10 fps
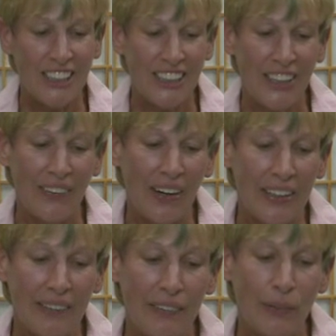So I'll
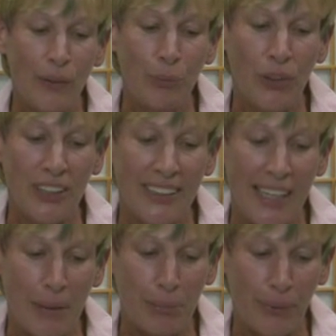give you one more
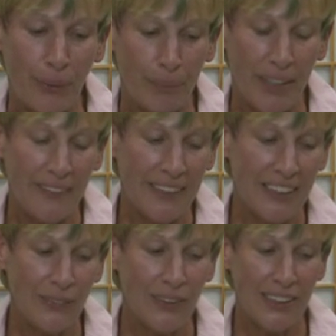example, and
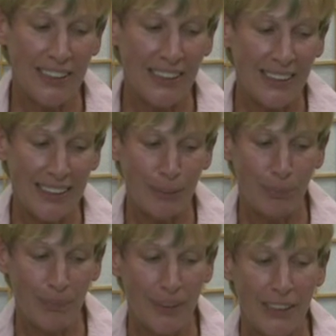this one is, is,
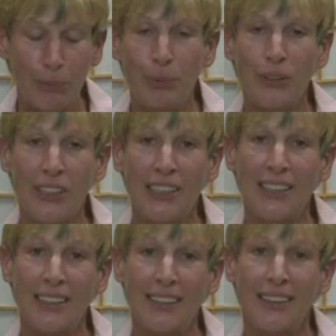a, is a pretty,
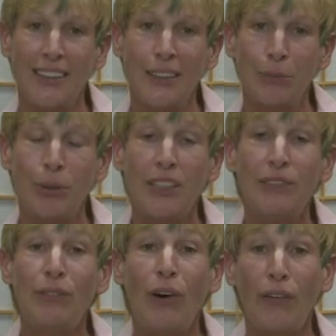pretty
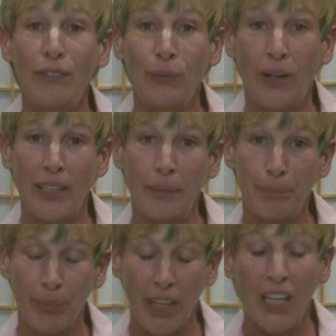involved one.
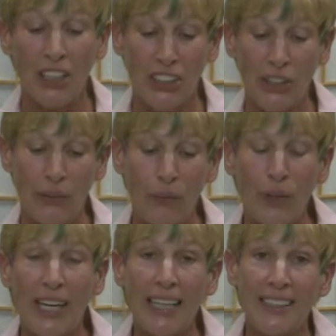So
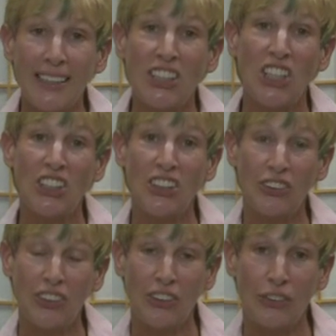what I suggest you
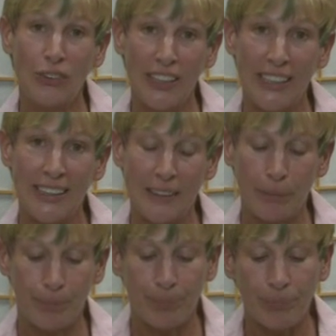do is,
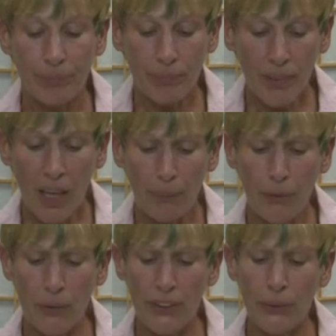I'm
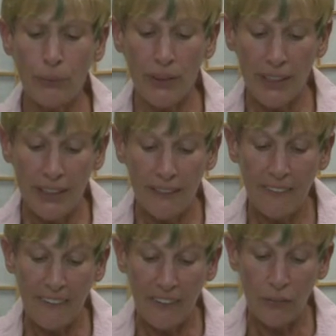going to read
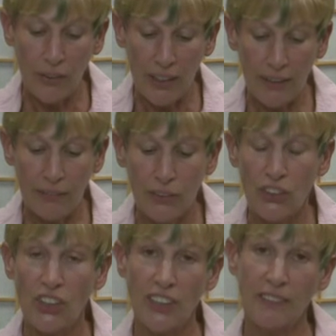the three
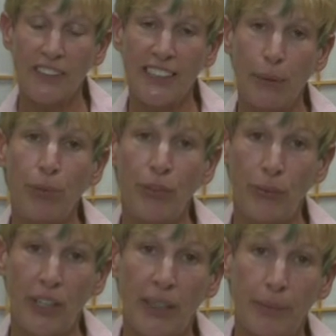versions of step
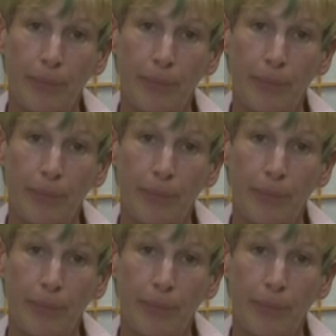three,